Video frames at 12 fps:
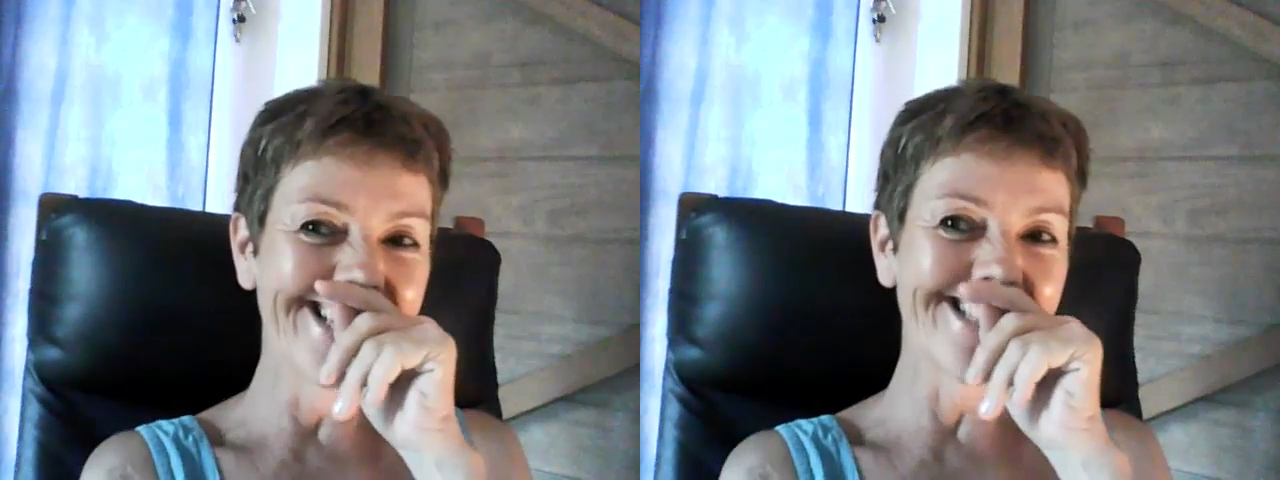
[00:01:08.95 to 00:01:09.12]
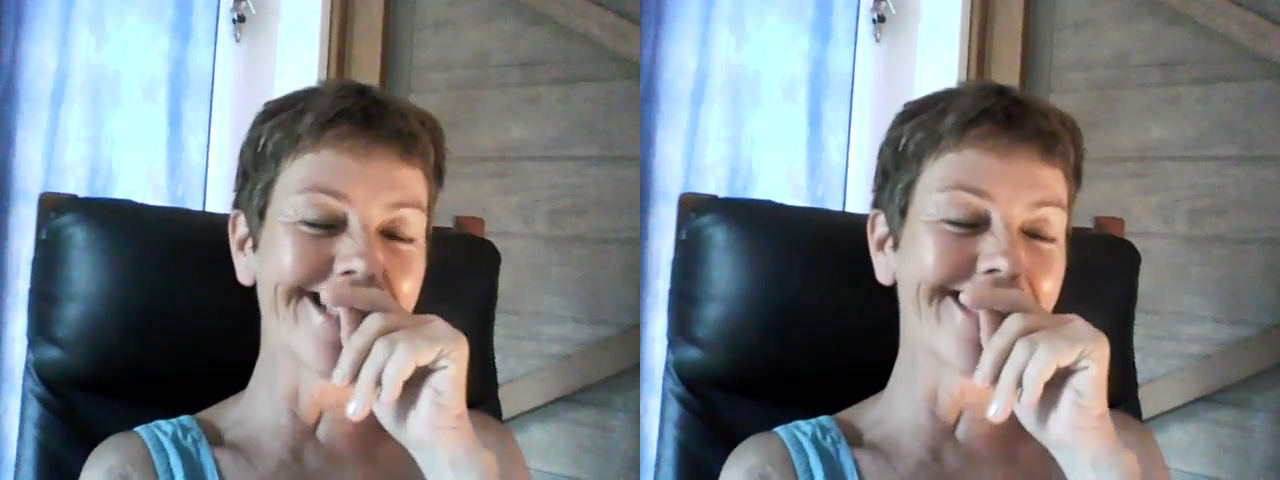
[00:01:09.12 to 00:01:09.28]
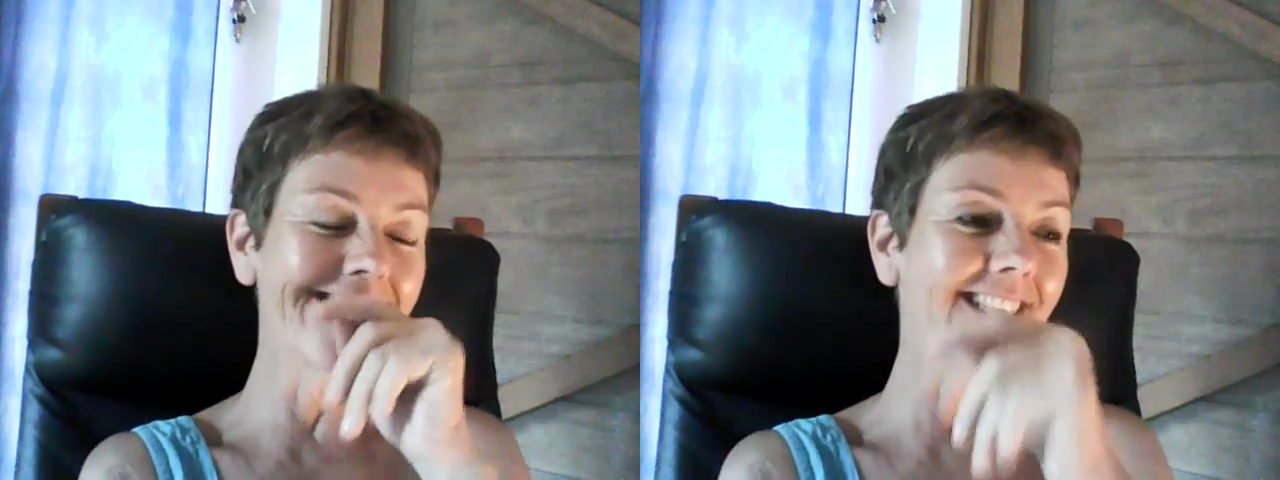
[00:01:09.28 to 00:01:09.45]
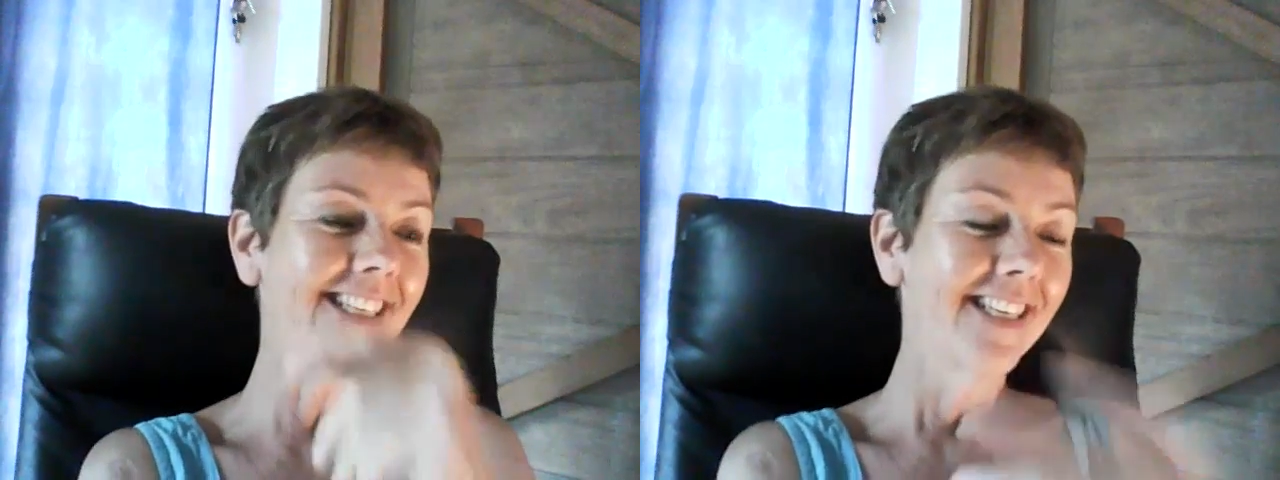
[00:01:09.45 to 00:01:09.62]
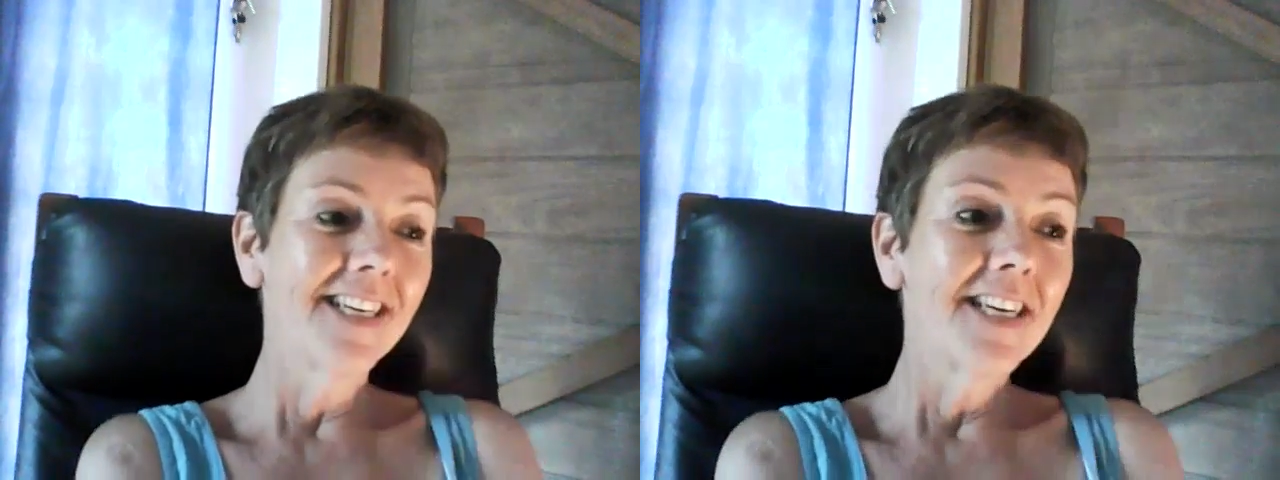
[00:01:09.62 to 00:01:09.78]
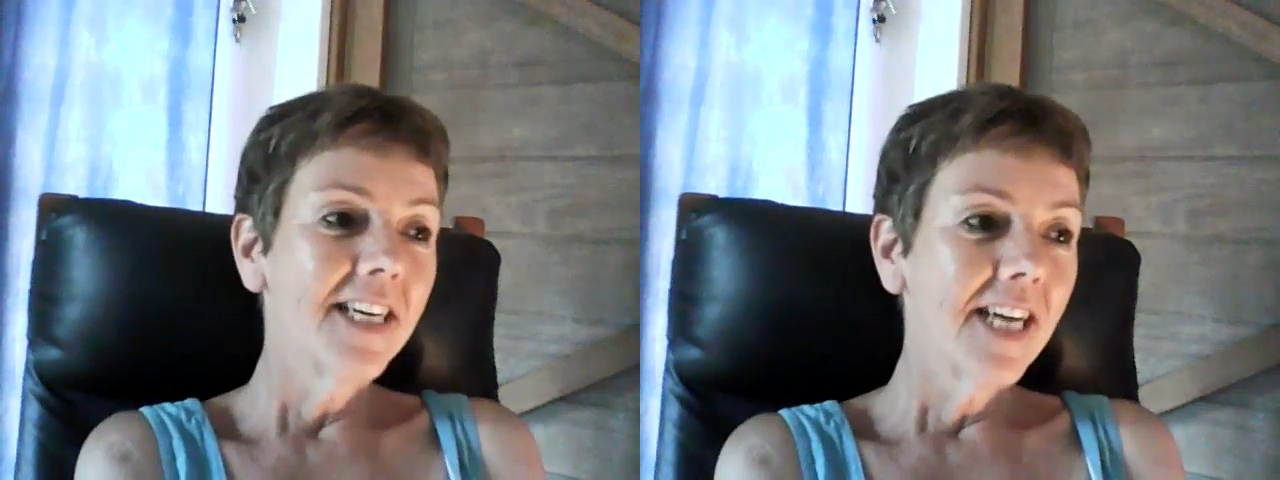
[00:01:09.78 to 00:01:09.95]
The seed.
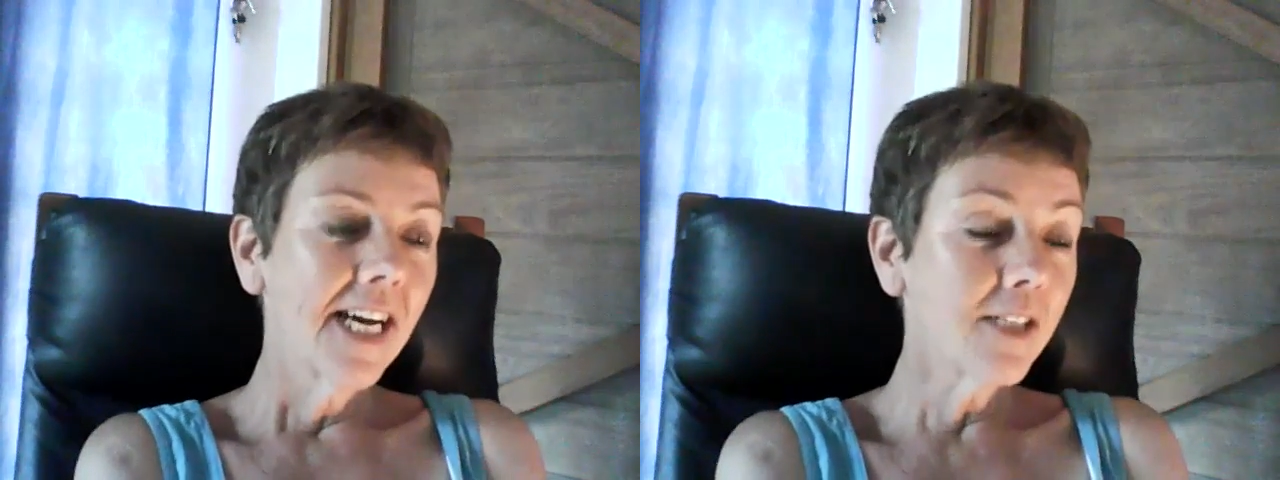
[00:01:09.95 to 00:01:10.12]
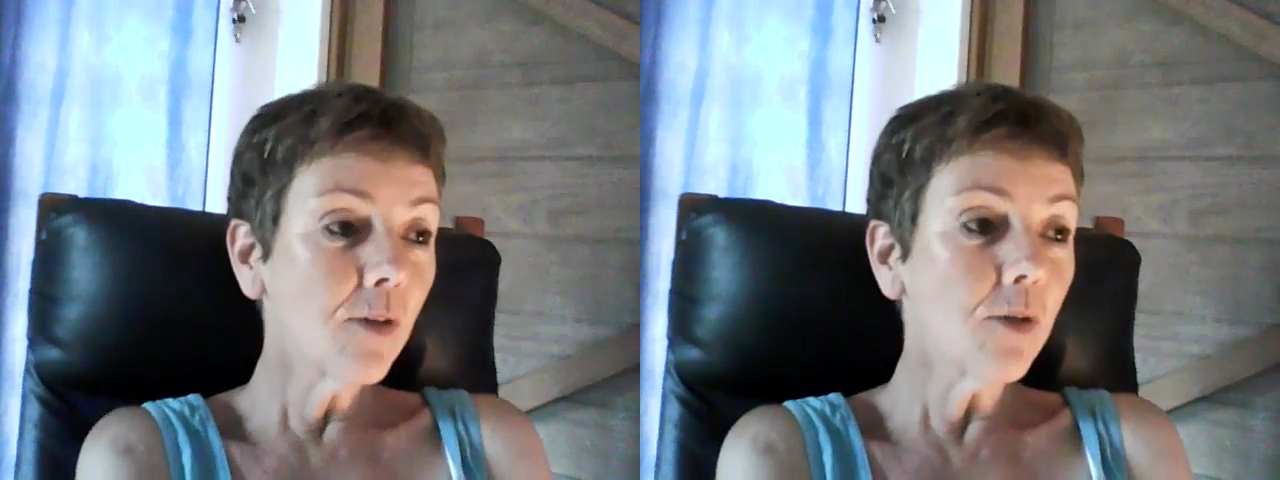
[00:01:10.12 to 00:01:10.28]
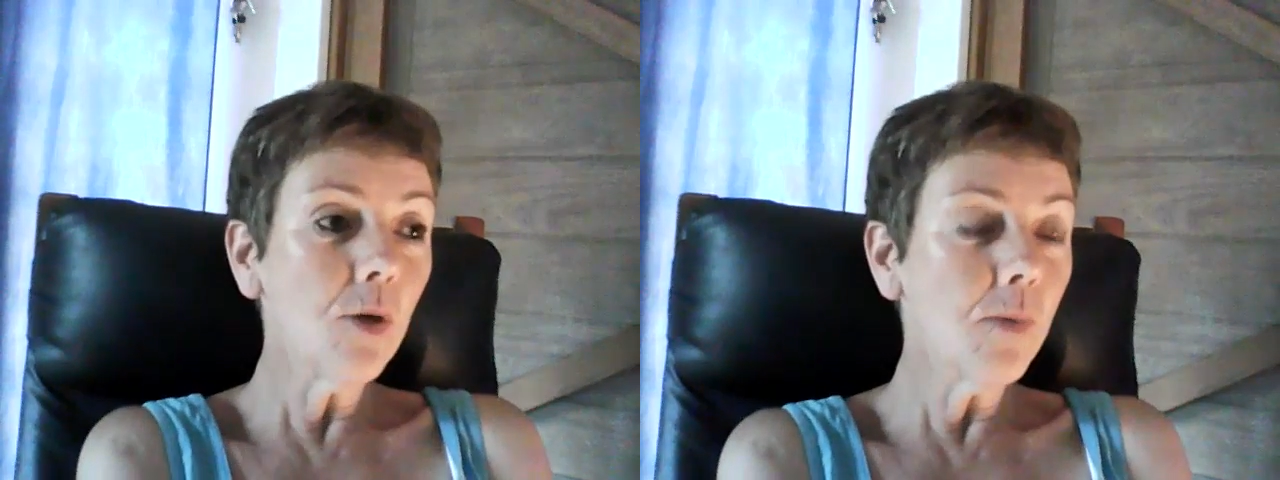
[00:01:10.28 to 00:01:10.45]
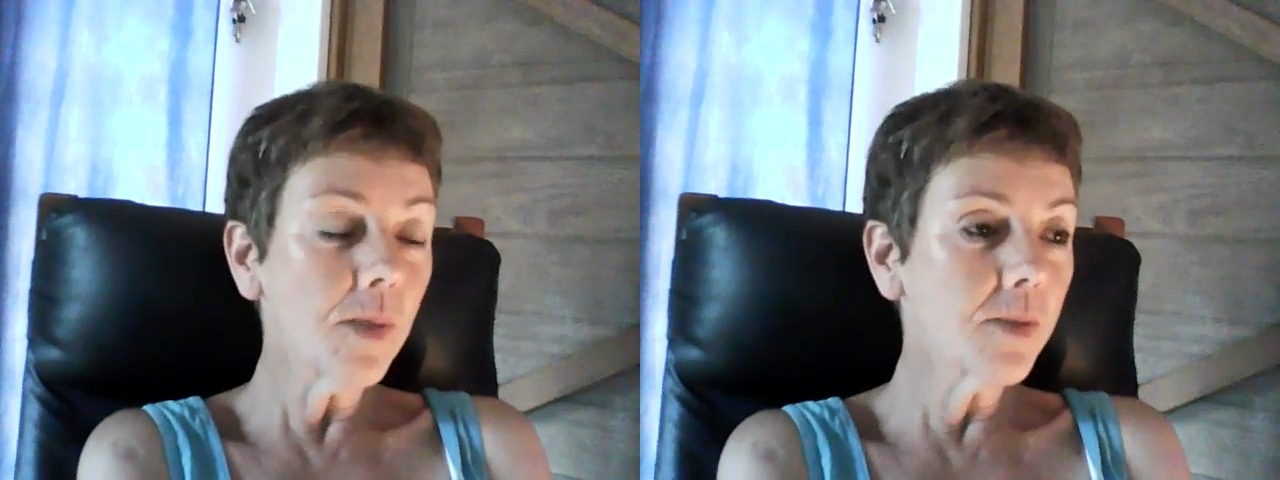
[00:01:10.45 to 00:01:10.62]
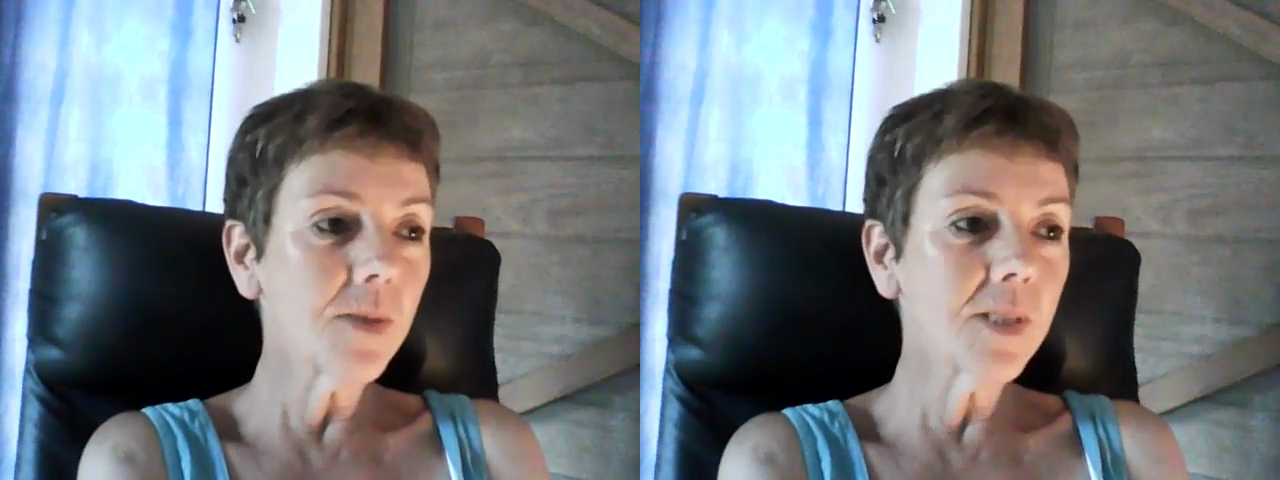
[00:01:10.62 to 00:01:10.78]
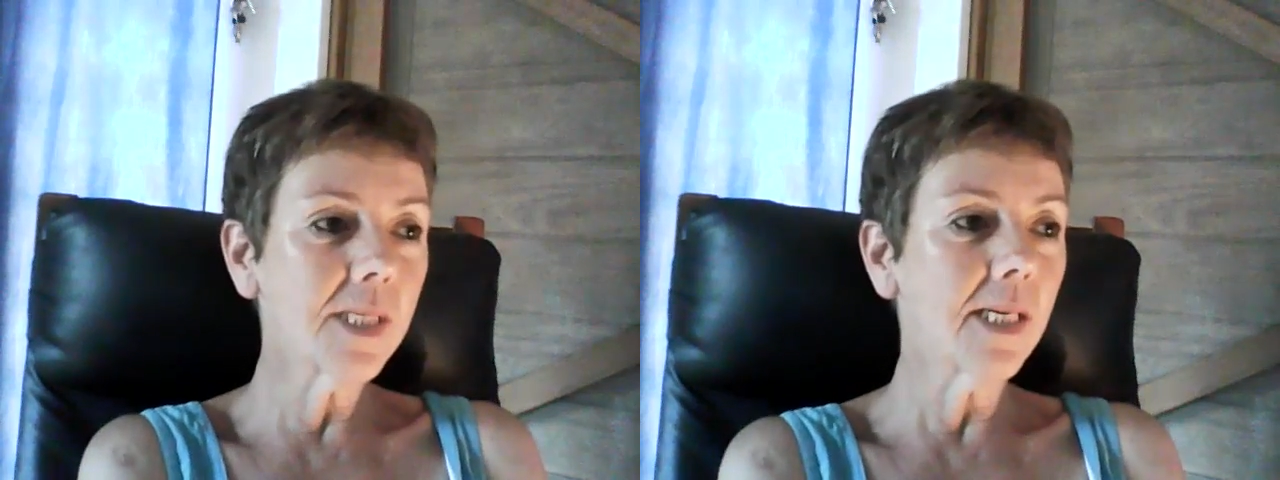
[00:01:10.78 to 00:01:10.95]
I don't know what
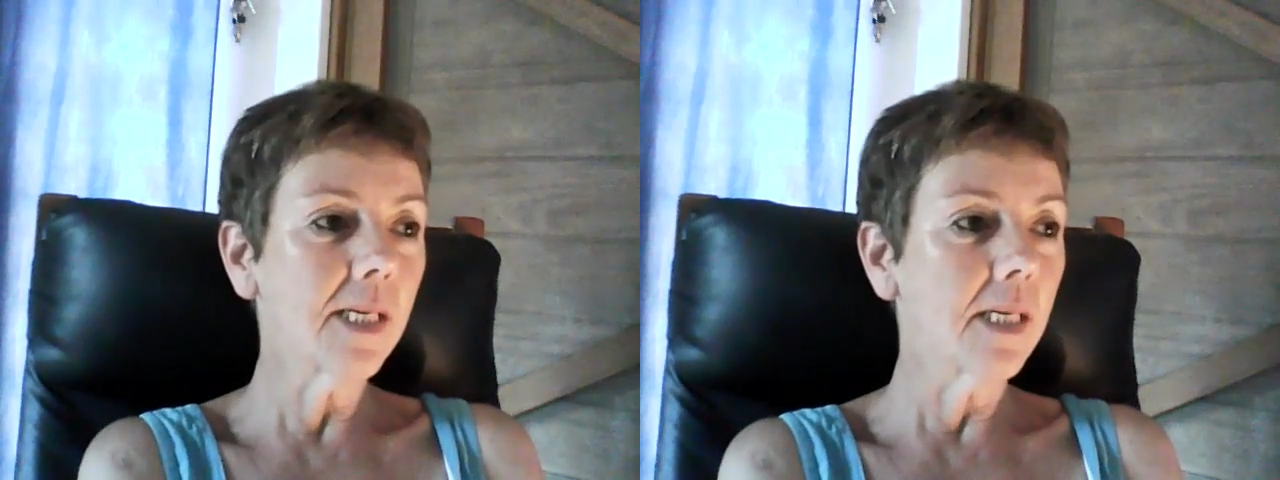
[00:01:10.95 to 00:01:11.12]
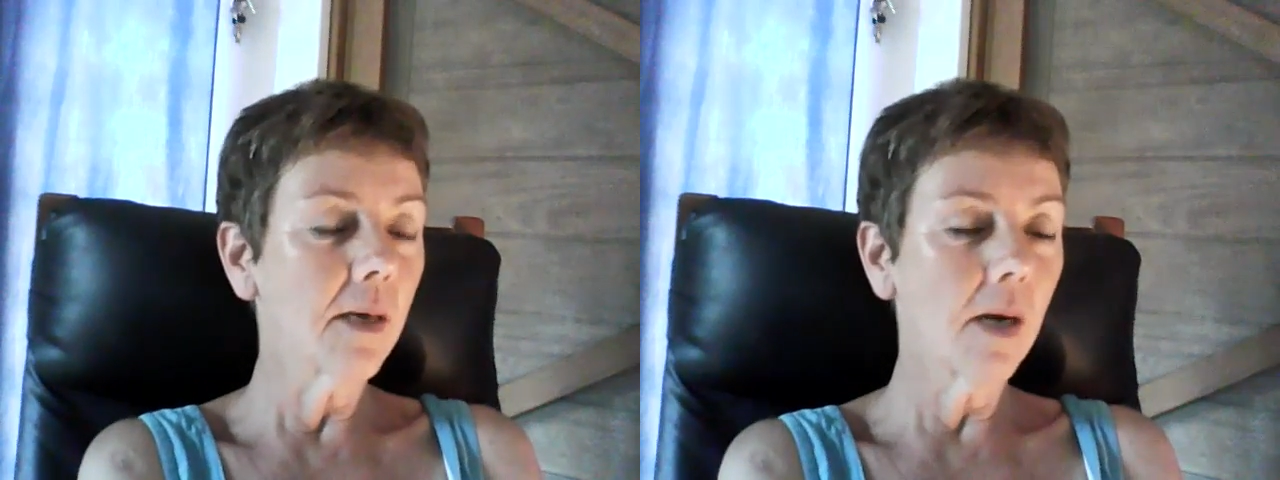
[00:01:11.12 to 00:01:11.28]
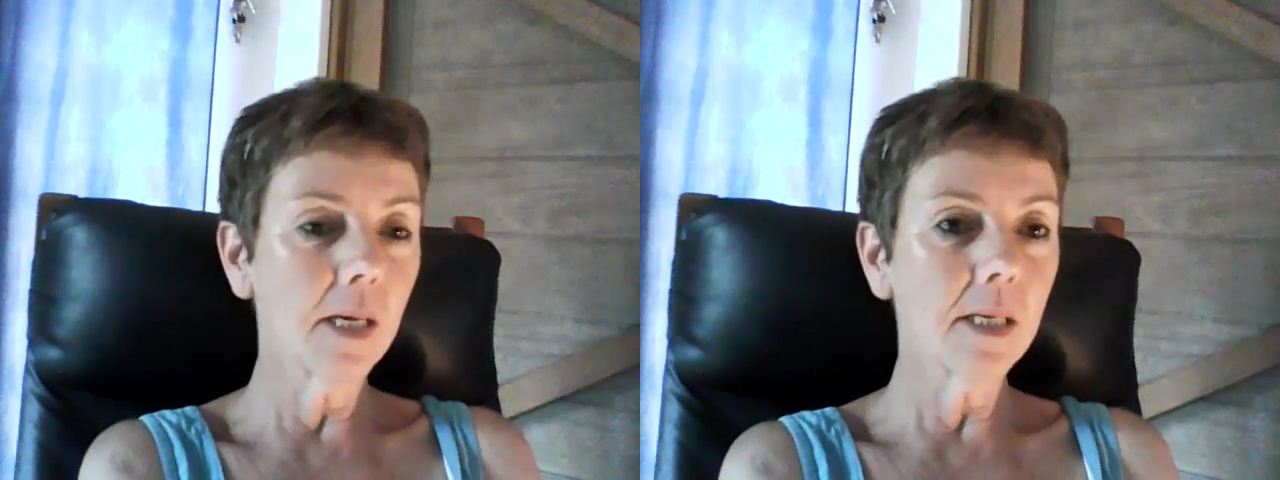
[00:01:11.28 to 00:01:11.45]
to say.